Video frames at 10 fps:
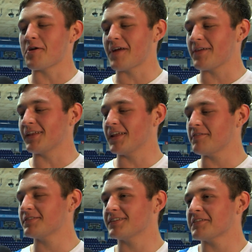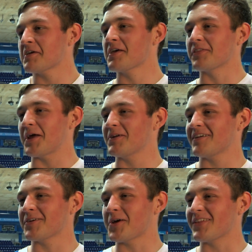around the lifts, and that I would
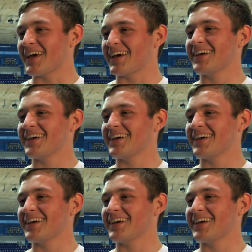have a go at that,